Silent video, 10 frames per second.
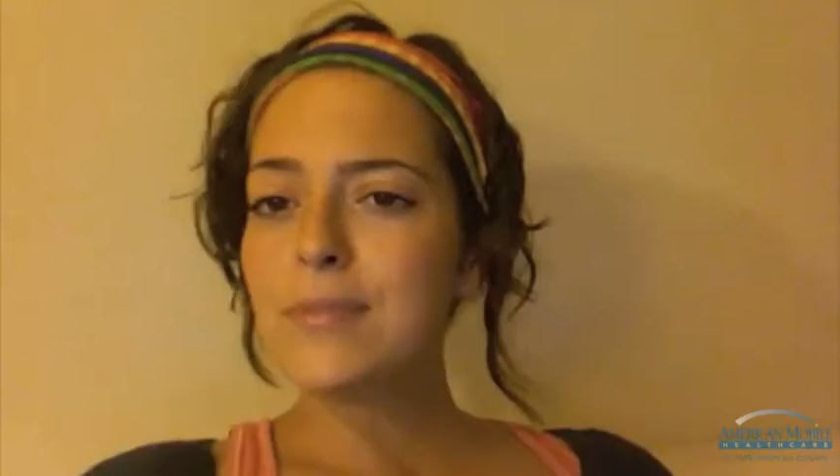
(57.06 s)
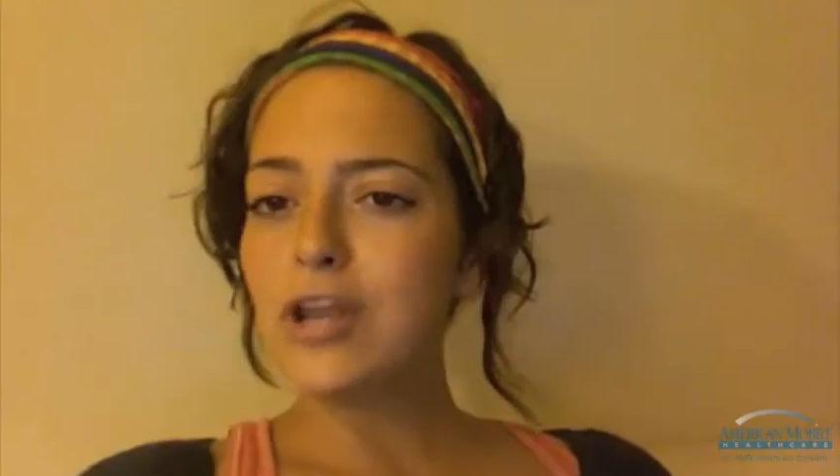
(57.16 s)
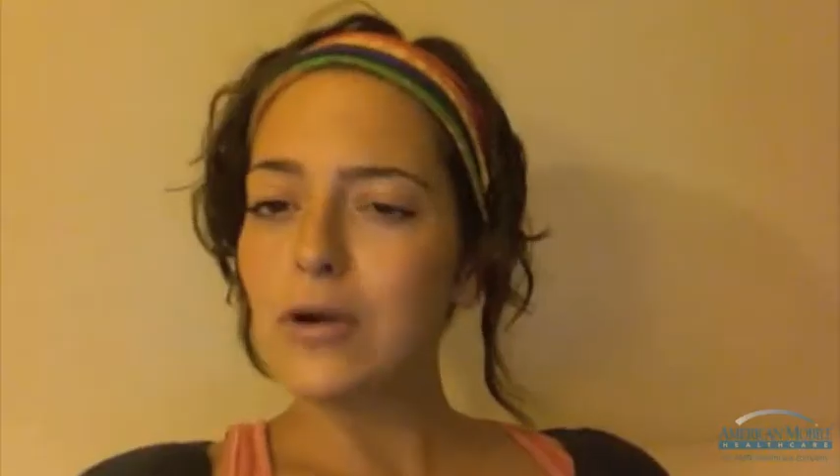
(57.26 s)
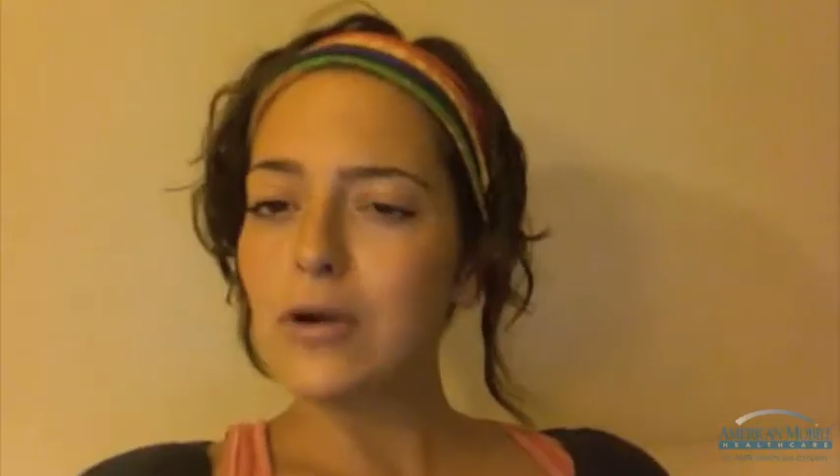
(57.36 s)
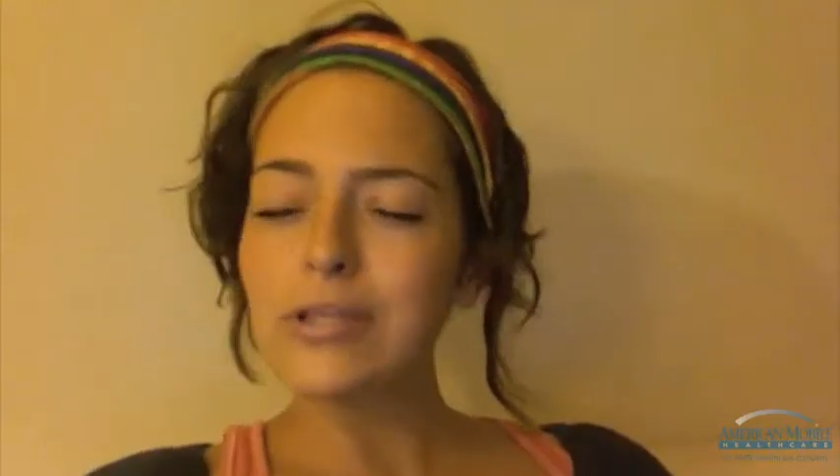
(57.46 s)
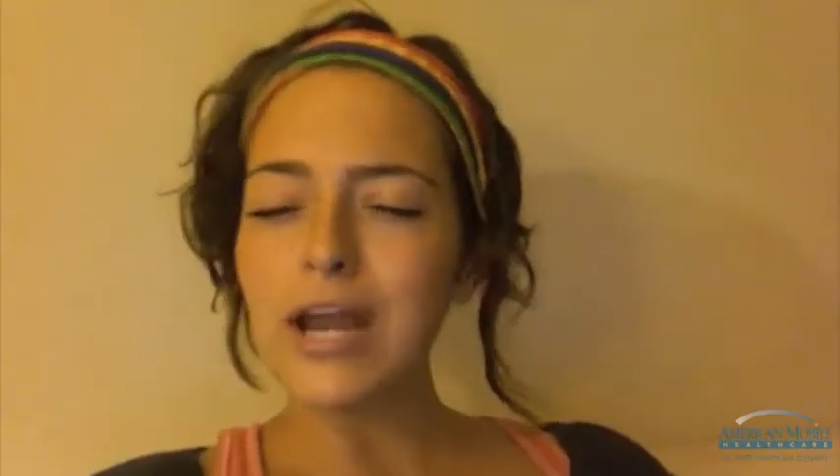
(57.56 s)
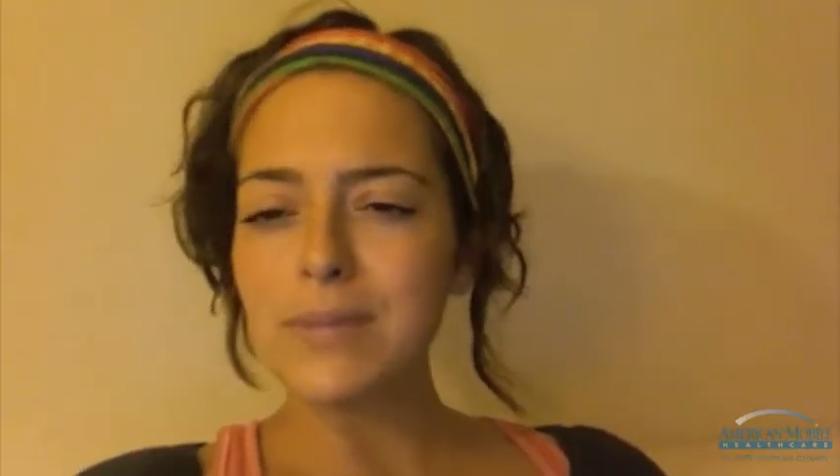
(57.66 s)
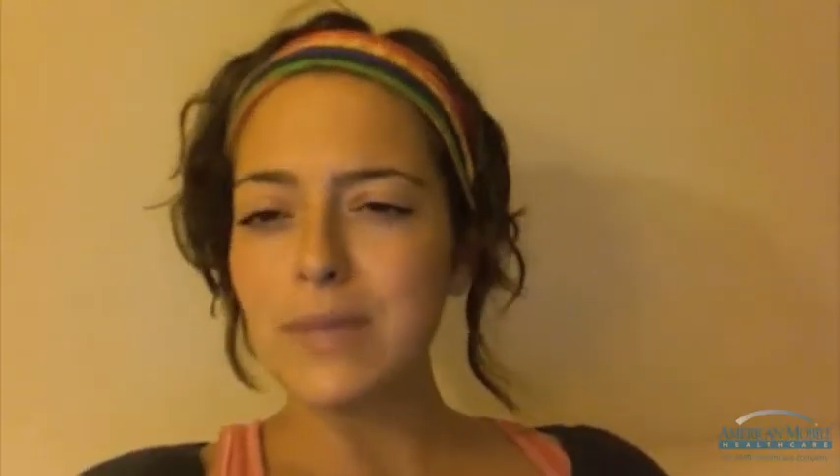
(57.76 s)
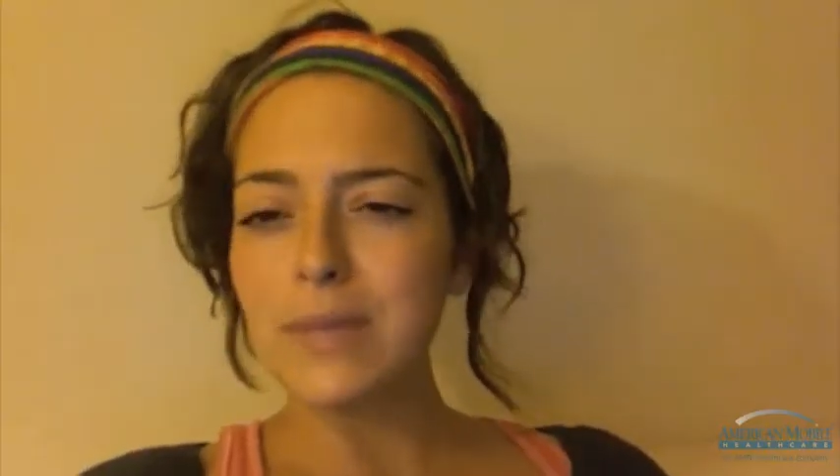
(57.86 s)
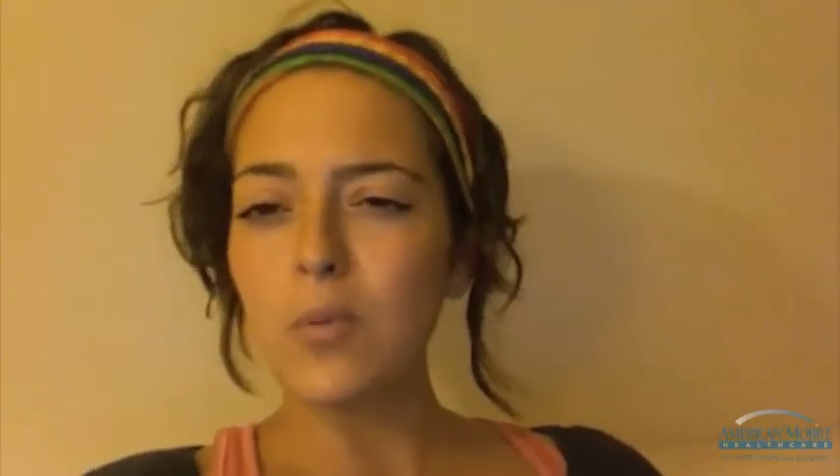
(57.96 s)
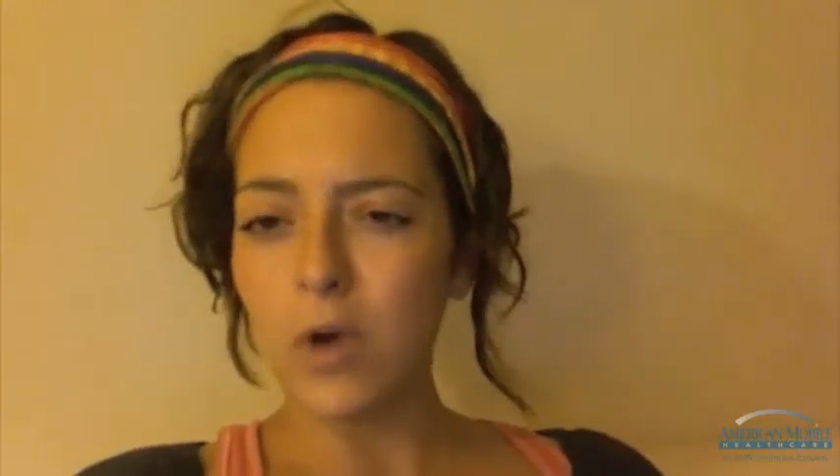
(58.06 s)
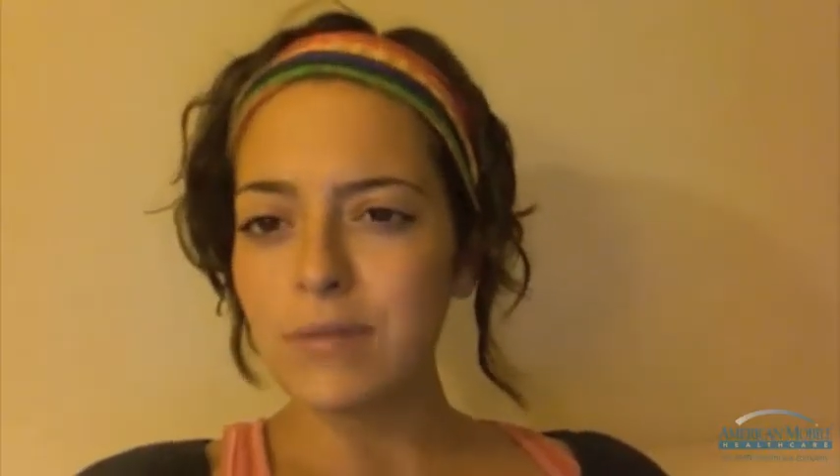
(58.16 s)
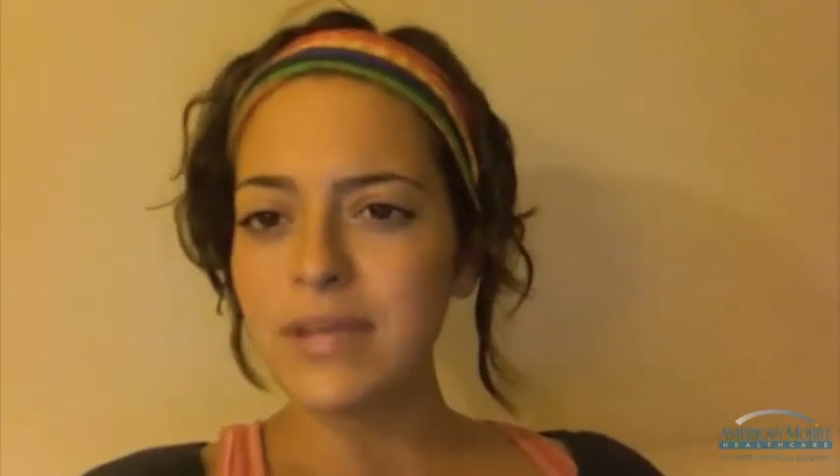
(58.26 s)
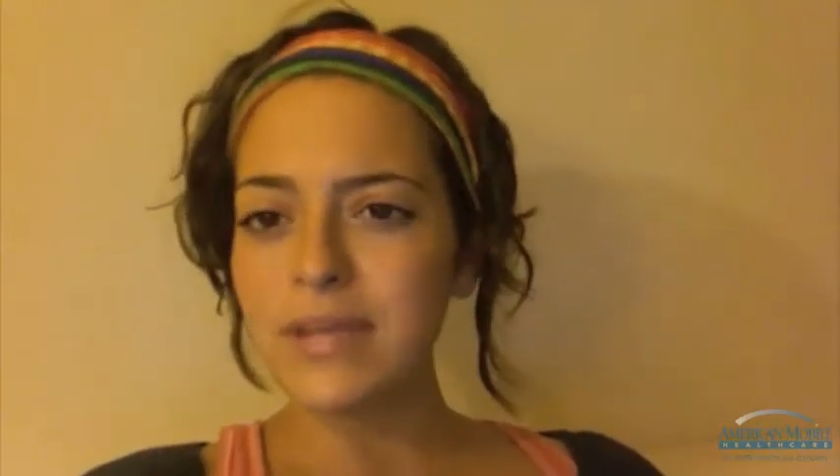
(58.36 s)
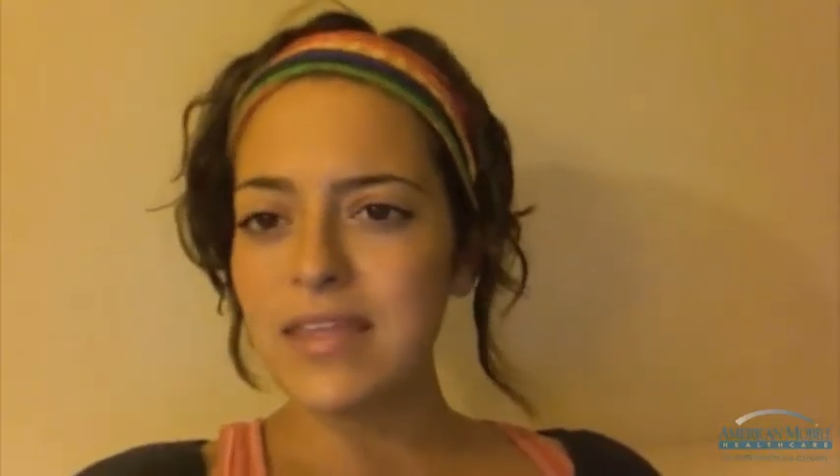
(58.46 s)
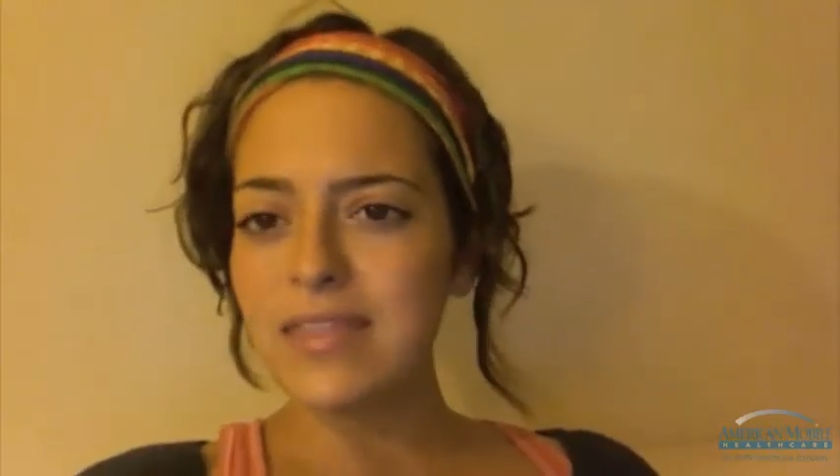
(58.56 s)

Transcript: You know, a lot of people warn me